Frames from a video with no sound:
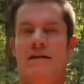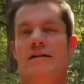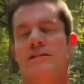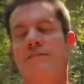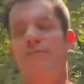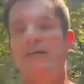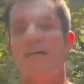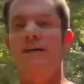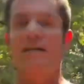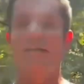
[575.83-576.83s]
It's
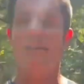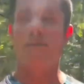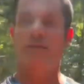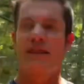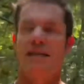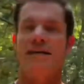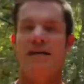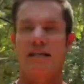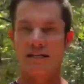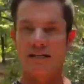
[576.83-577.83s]
very healthy to be
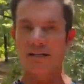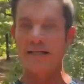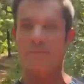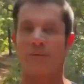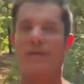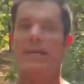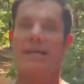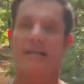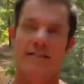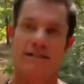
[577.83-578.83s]
thinking clearly and planning